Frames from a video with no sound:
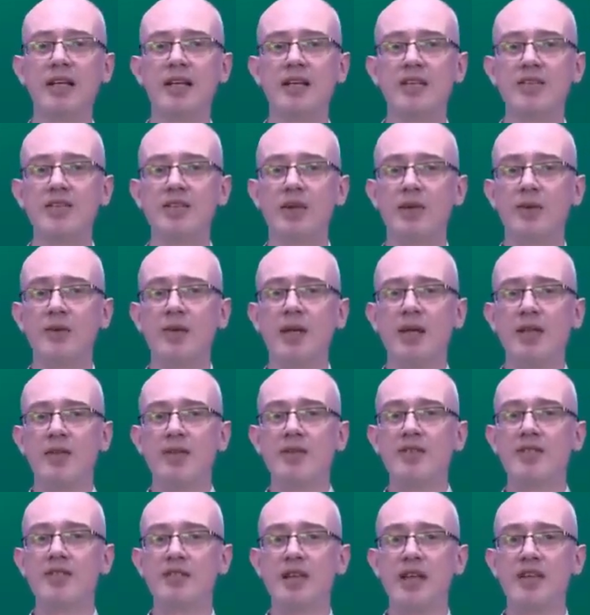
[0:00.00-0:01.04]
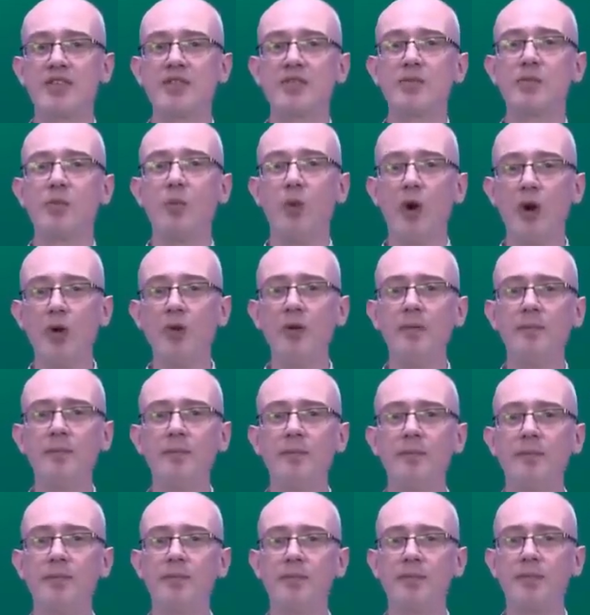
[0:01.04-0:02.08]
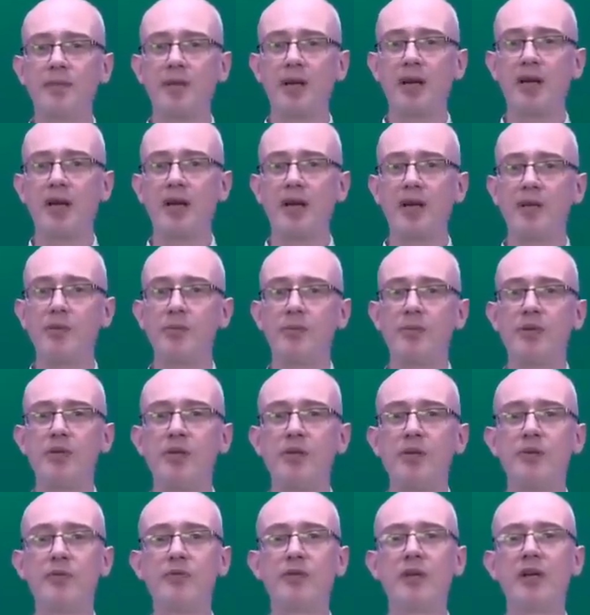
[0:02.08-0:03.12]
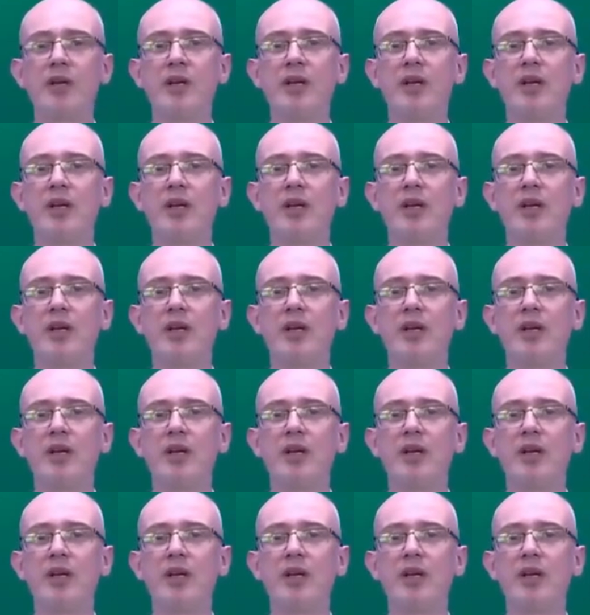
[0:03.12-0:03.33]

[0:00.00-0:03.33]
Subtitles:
So, this is lesson 1. I hope you've